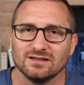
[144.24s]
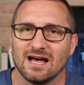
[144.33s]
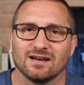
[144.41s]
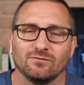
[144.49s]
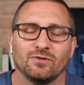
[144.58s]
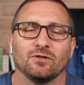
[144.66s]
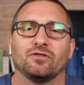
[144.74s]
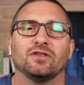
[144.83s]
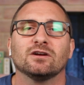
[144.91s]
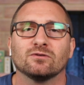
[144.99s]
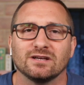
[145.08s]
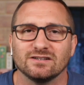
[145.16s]
a lot of the
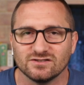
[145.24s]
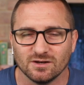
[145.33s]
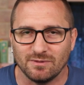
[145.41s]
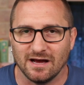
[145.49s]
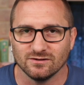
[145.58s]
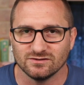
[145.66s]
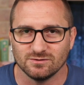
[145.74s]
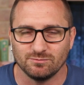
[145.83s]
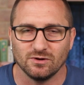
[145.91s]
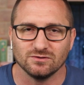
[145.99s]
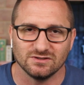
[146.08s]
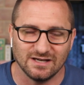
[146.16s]
theories about
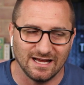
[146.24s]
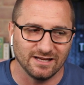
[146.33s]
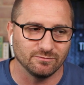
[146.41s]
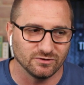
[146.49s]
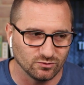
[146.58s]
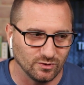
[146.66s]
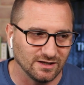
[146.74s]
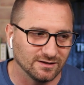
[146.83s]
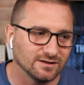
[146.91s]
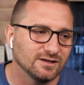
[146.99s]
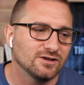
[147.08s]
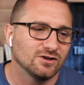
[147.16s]
supposed aid
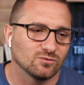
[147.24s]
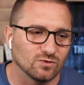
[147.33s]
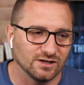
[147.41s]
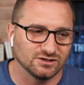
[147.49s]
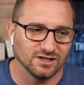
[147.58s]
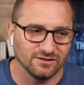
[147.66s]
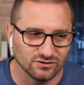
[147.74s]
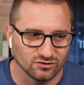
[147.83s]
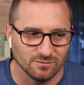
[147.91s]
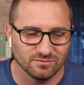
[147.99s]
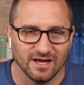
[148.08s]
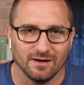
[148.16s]
between Russia and the
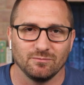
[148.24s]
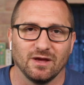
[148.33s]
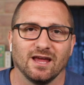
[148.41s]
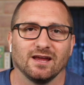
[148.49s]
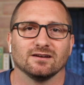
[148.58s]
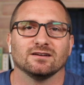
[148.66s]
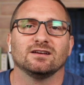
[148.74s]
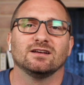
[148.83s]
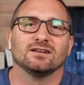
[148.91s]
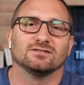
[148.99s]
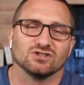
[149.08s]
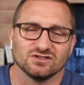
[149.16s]
Trump campaign,
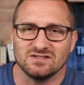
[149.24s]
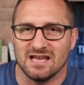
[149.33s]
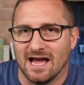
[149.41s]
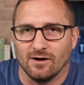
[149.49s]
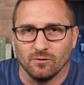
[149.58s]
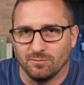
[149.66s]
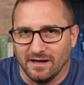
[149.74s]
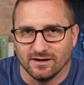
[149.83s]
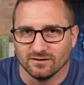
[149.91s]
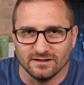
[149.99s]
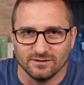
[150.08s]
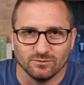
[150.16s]
just now
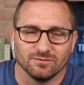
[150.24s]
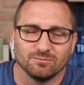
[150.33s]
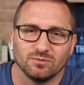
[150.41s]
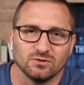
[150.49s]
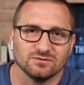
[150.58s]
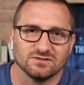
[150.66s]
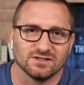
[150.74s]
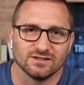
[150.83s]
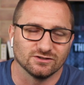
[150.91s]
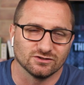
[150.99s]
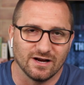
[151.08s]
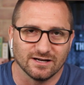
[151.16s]
apparently with Putin's
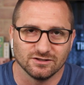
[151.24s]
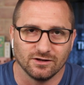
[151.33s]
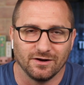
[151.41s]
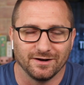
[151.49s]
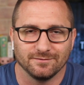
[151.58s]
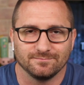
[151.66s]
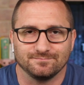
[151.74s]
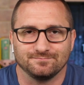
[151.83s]
signature actually on